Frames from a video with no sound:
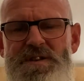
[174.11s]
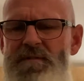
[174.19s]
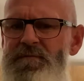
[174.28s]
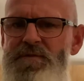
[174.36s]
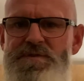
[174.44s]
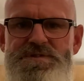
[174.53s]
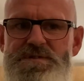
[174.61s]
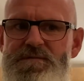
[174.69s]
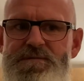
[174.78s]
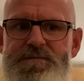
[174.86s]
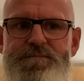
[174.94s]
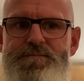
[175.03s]
in front of
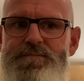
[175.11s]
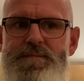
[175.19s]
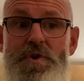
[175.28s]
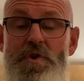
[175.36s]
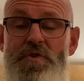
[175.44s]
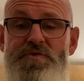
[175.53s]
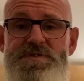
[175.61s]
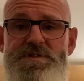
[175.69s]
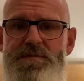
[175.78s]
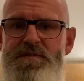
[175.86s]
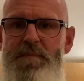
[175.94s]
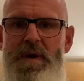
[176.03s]
hundreds
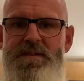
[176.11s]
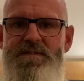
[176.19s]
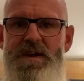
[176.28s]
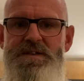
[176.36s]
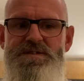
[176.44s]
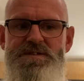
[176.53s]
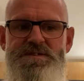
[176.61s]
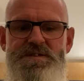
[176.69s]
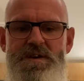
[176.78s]
of spectators.